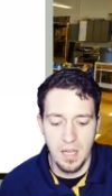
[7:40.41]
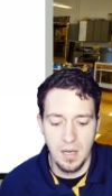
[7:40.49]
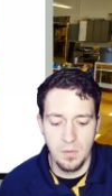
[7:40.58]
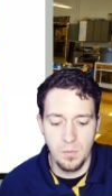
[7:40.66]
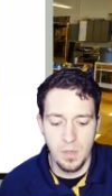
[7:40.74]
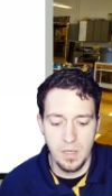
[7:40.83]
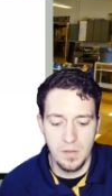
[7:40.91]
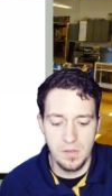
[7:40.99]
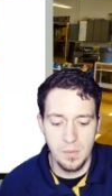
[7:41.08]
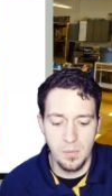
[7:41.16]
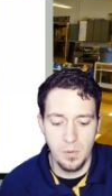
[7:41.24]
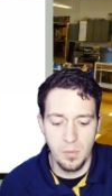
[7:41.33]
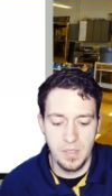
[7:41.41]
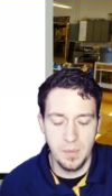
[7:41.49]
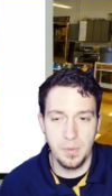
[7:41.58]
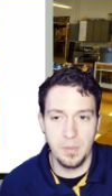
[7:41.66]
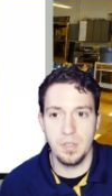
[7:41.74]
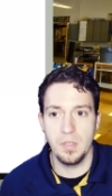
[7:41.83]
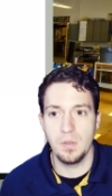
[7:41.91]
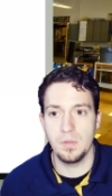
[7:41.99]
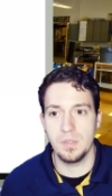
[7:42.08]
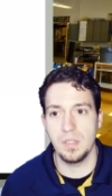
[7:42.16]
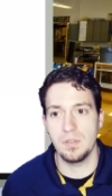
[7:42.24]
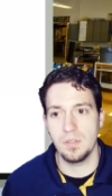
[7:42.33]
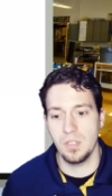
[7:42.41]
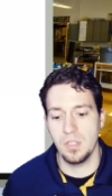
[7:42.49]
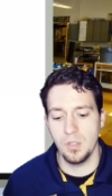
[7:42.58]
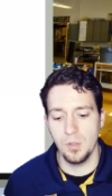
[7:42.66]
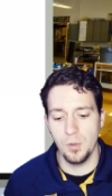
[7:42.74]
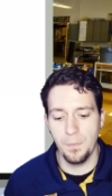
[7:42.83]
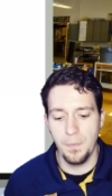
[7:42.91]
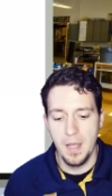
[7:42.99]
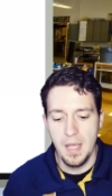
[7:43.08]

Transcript: and we the symbol we typically use is Q.